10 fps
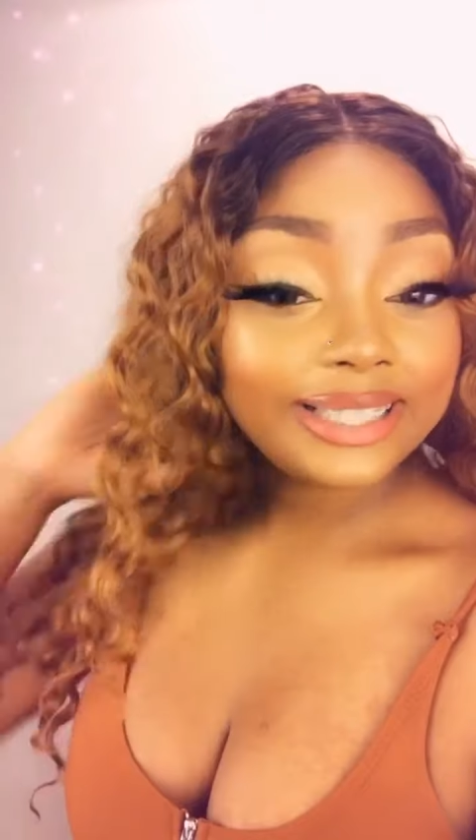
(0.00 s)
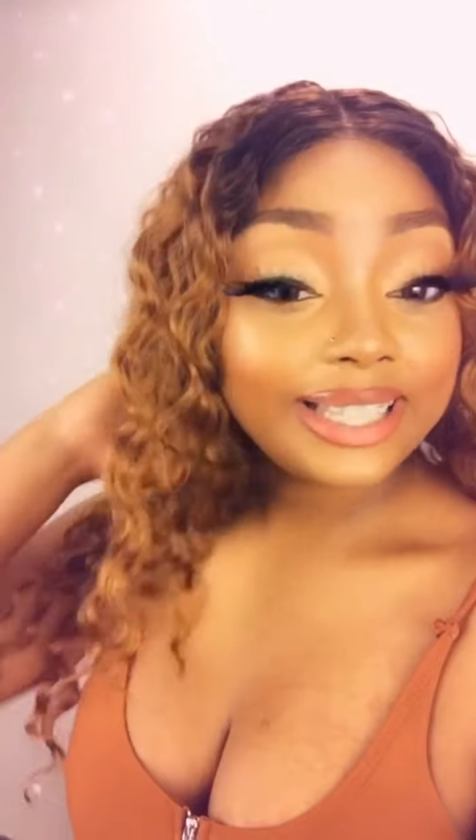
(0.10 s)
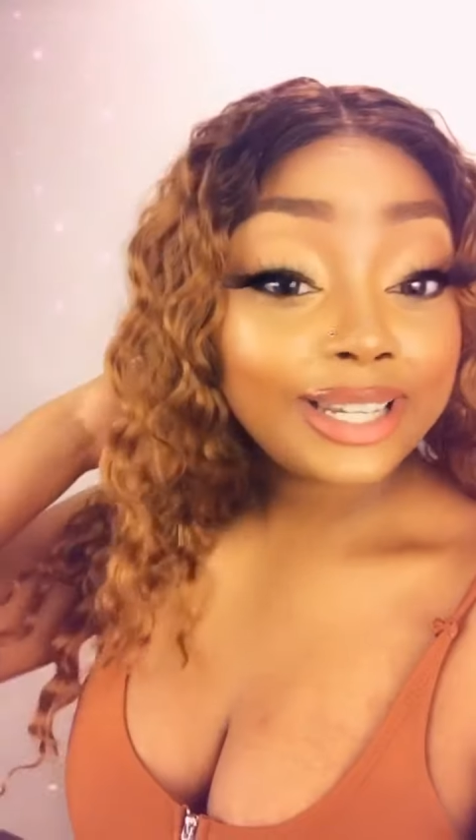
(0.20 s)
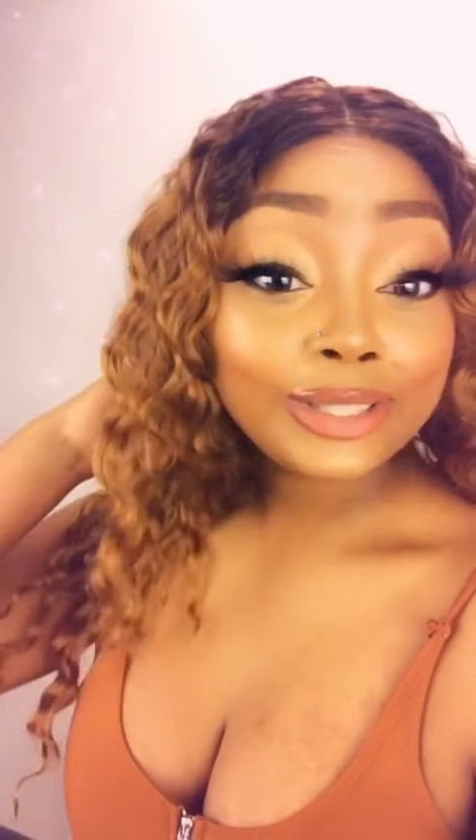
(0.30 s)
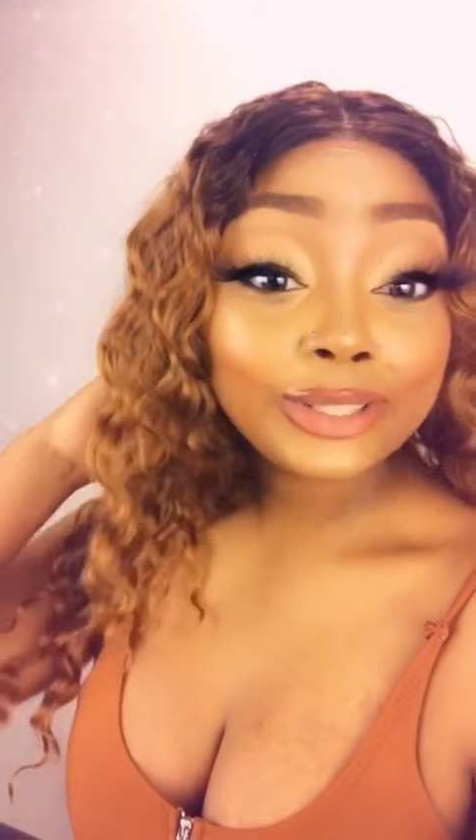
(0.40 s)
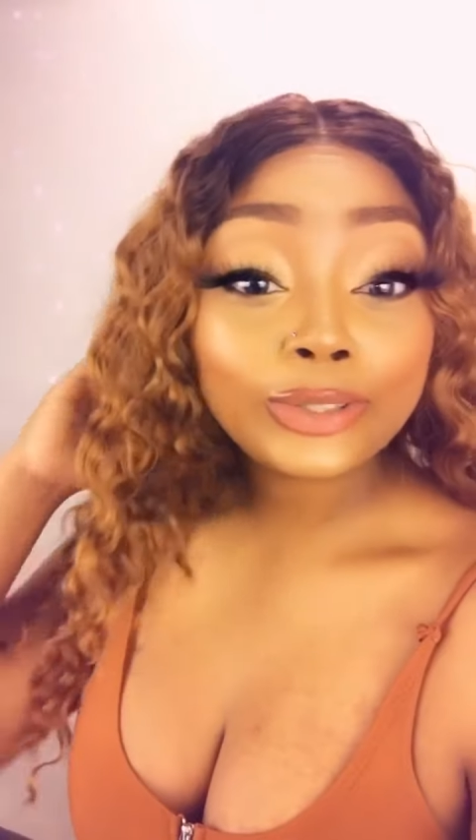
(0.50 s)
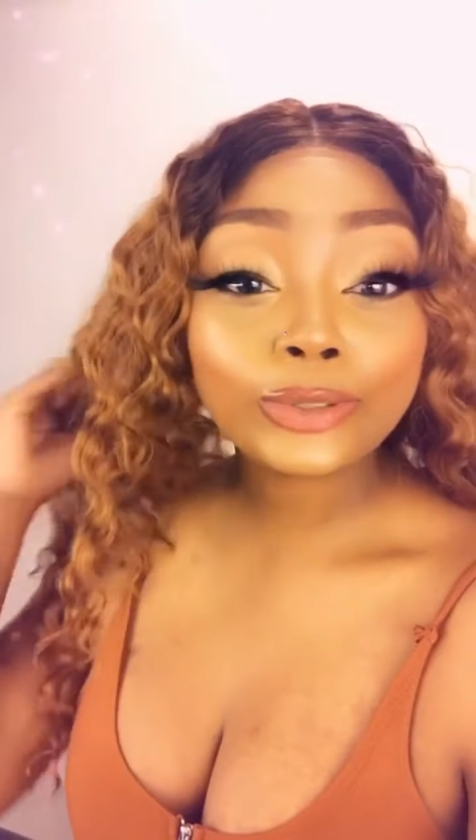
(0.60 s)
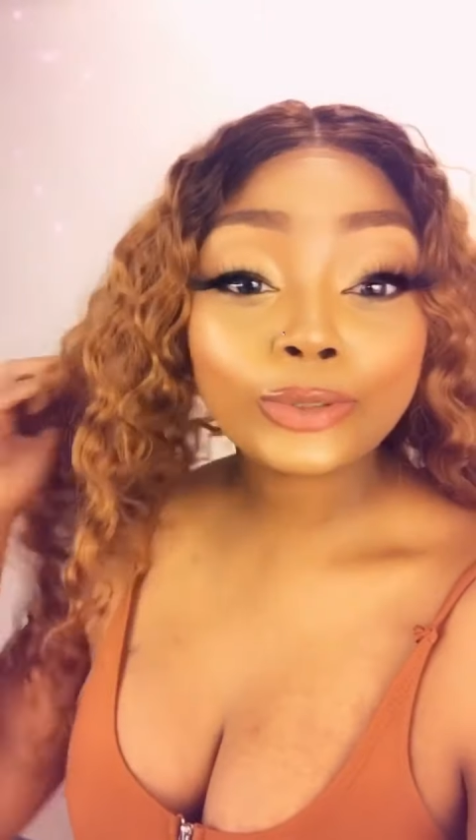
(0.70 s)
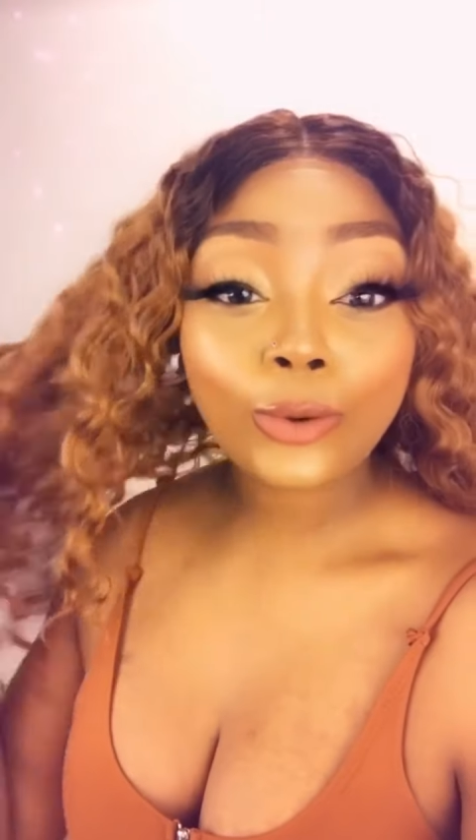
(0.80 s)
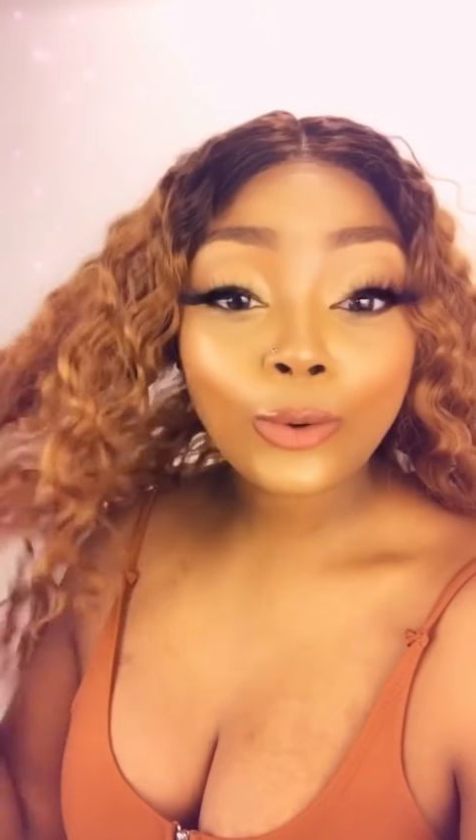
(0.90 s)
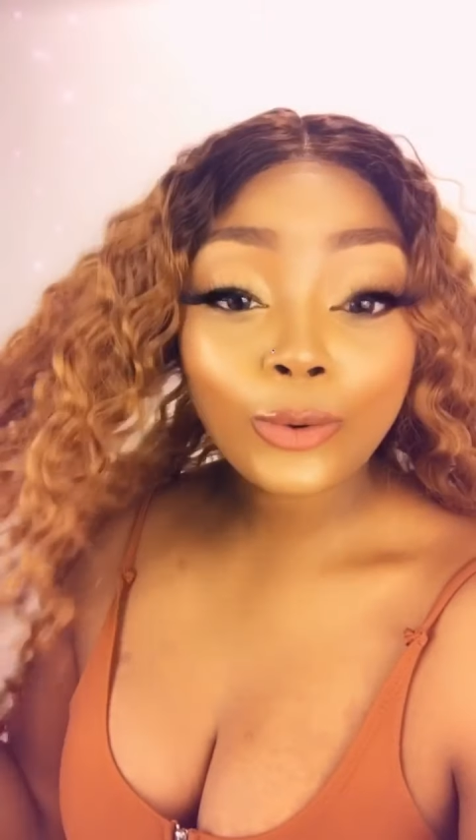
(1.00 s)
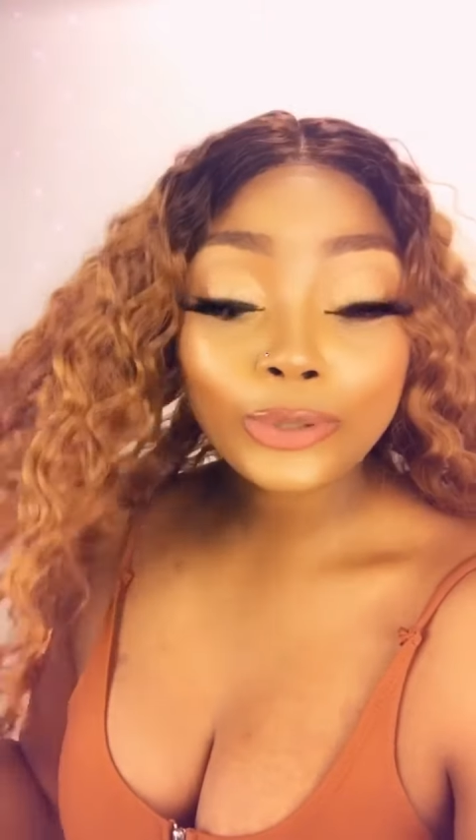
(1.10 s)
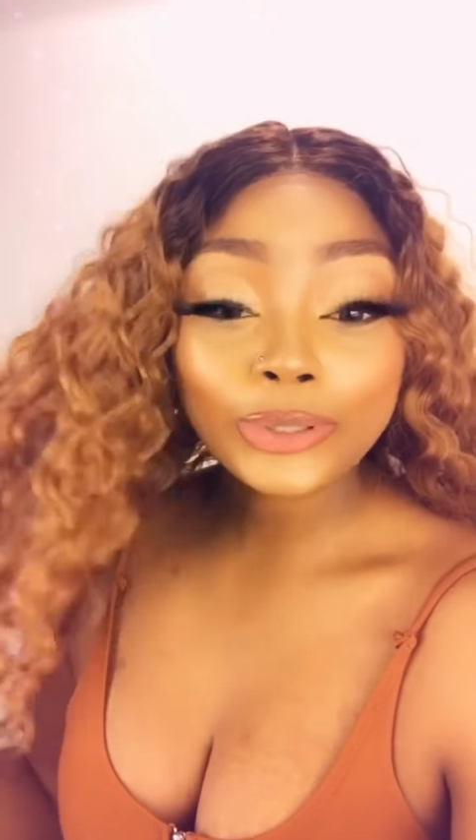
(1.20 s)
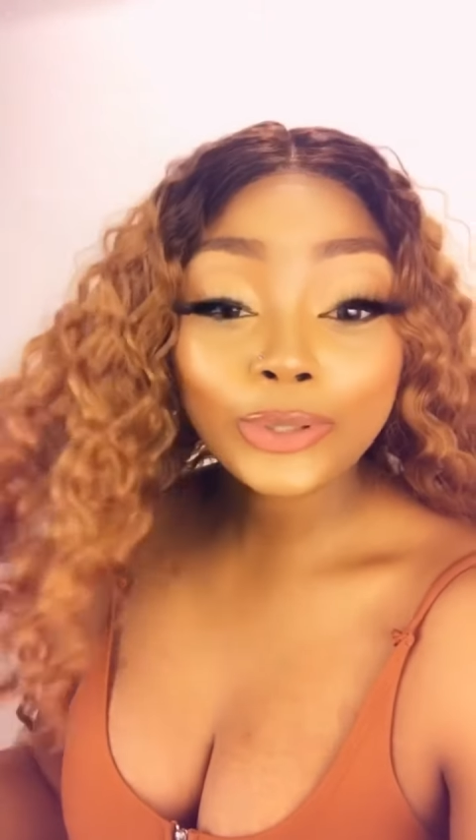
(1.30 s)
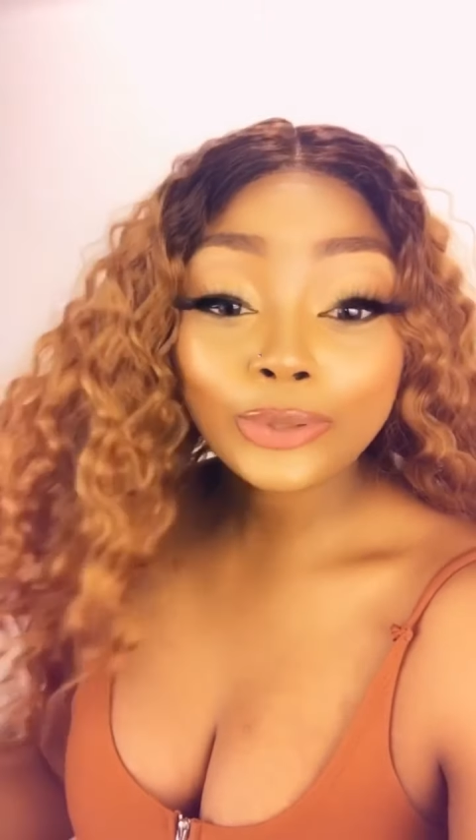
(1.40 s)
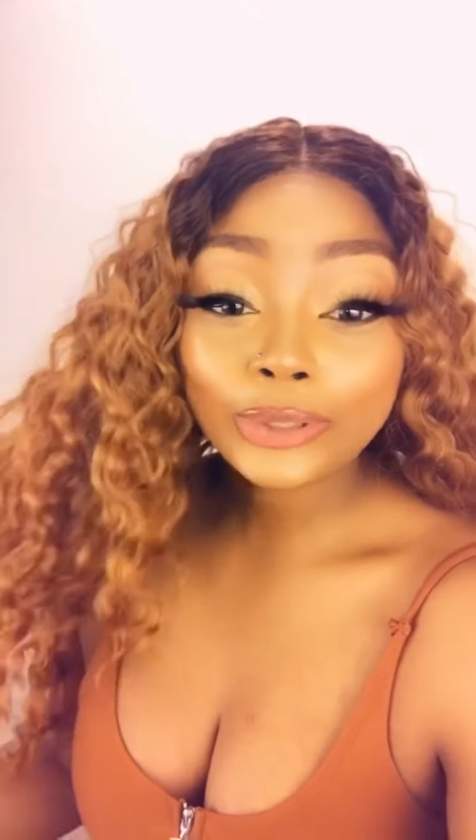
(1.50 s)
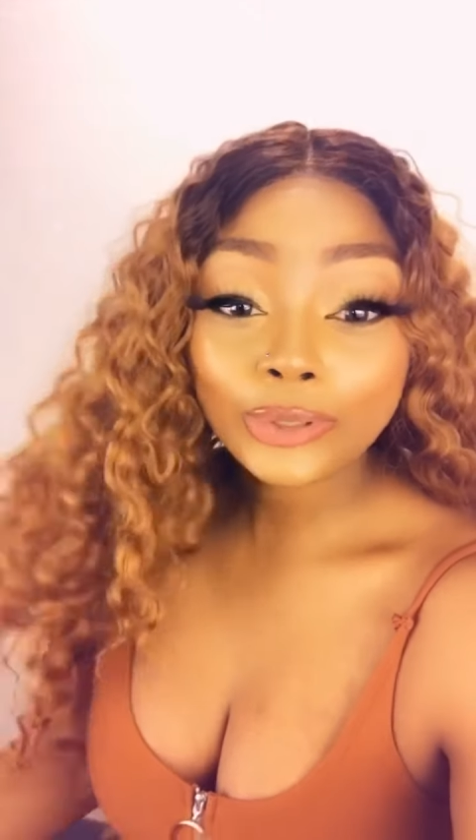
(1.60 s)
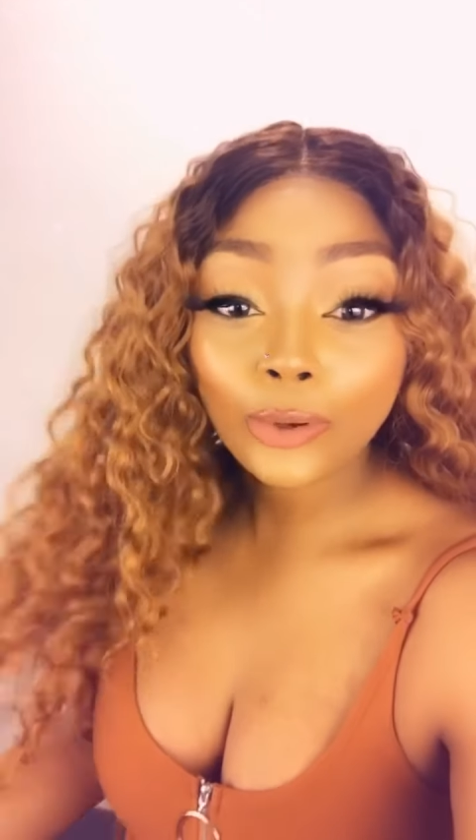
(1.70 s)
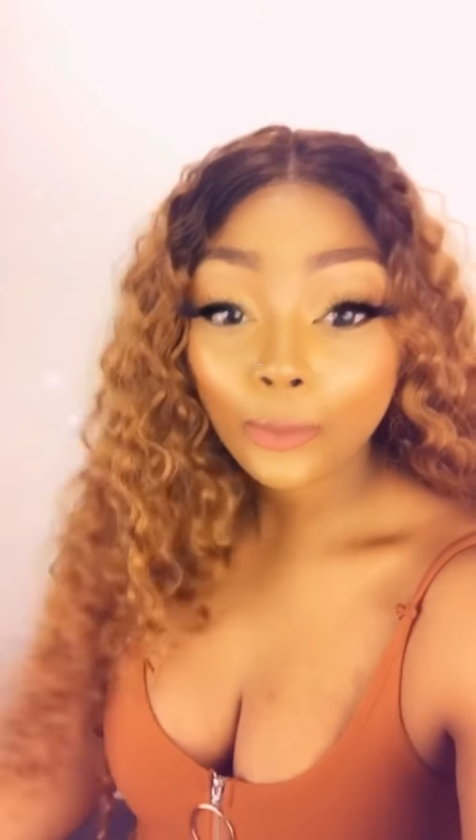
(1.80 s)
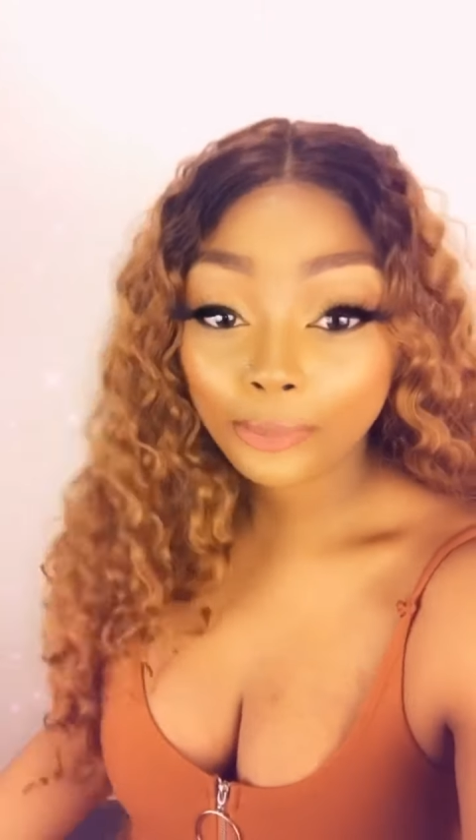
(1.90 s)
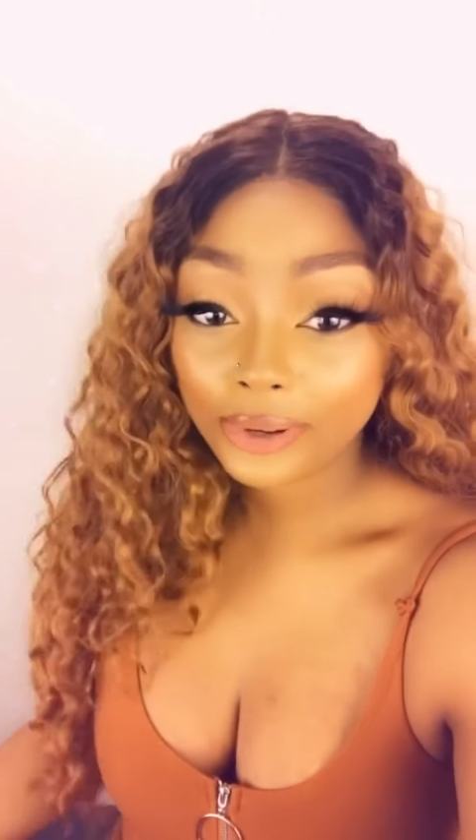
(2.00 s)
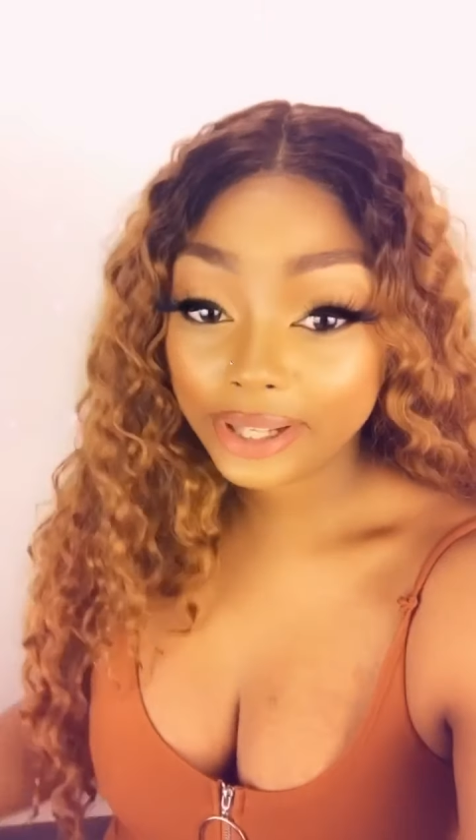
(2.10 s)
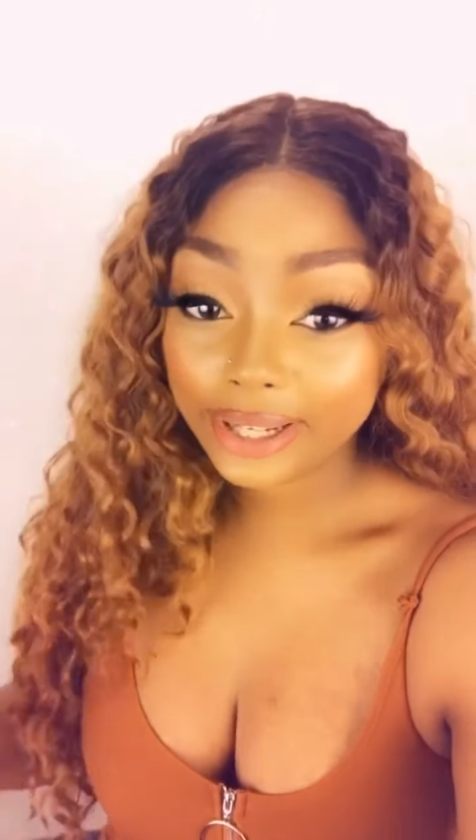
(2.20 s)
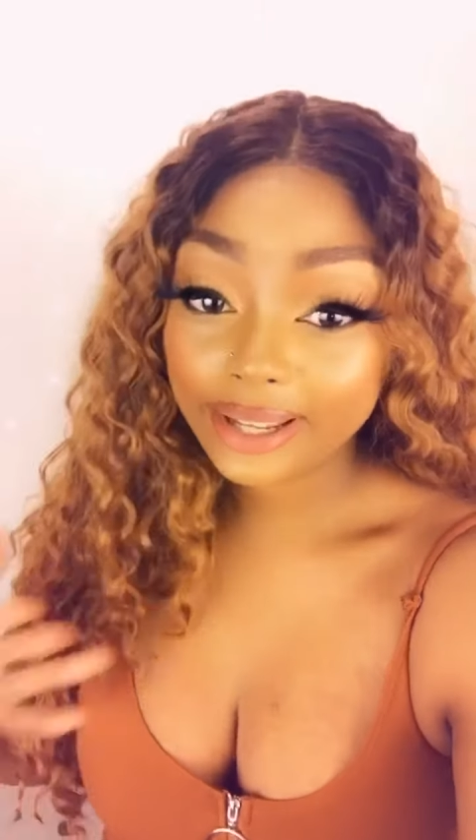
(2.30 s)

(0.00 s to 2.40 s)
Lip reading: It is so pretty.